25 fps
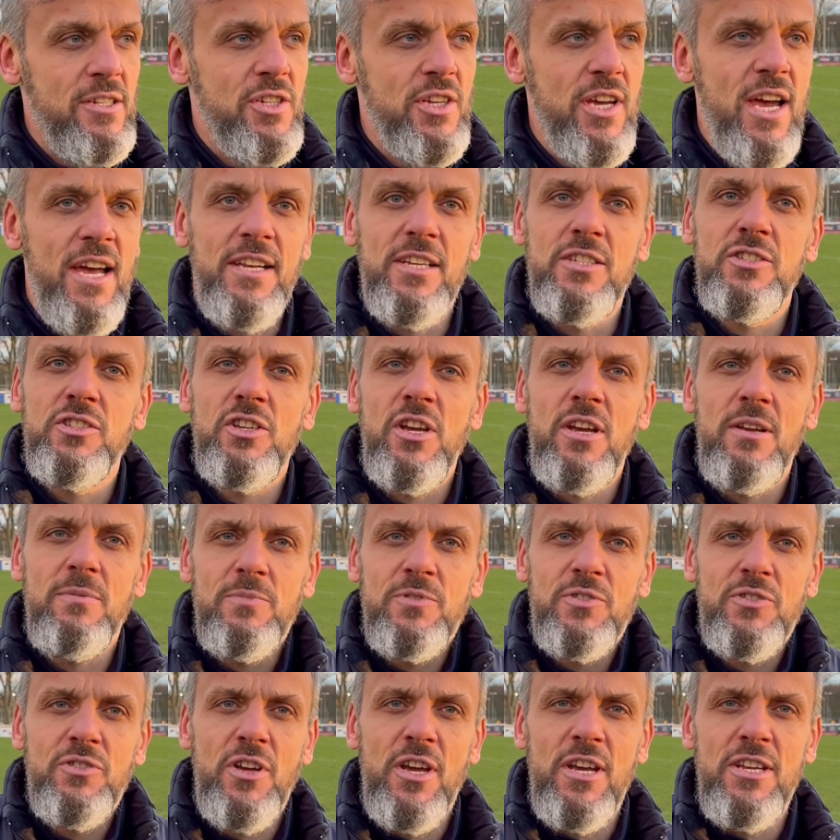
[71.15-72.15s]
share the
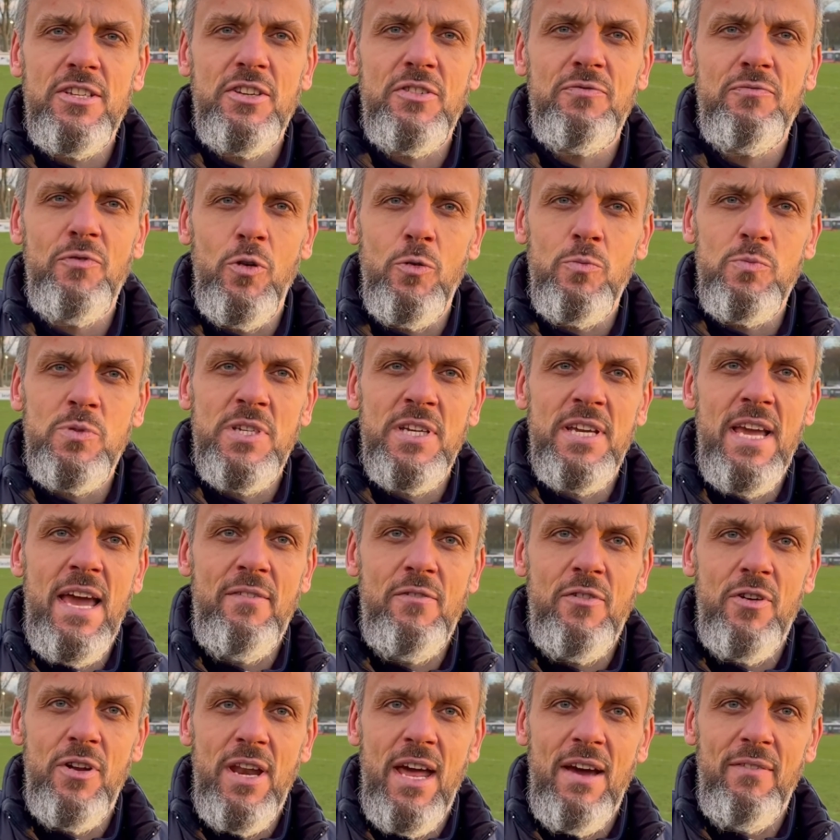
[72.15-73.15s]
changing room
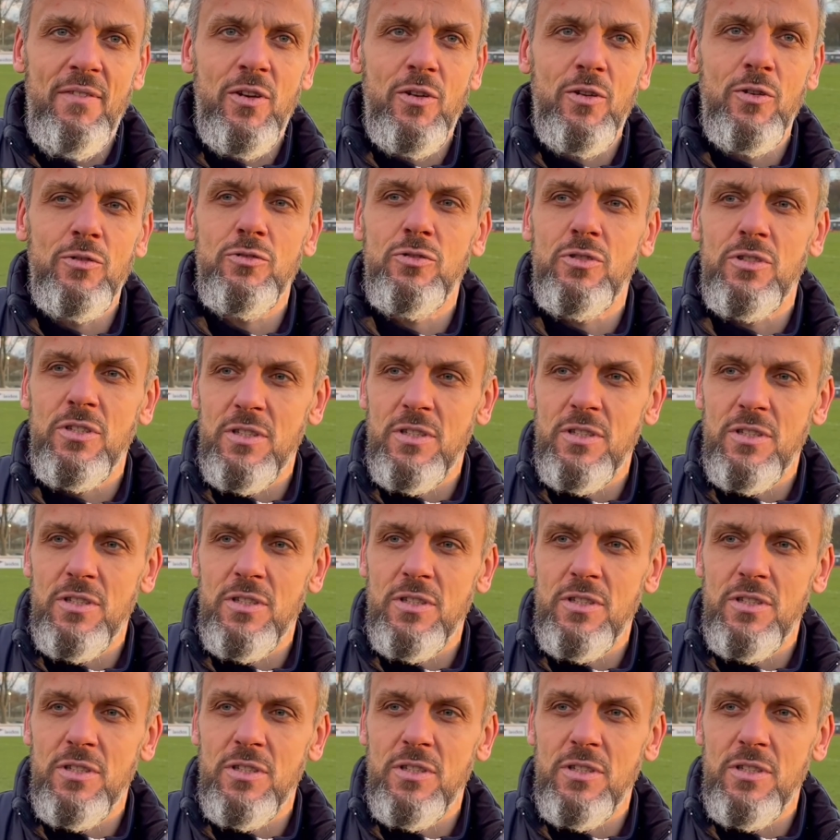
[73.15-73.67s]
together and have a good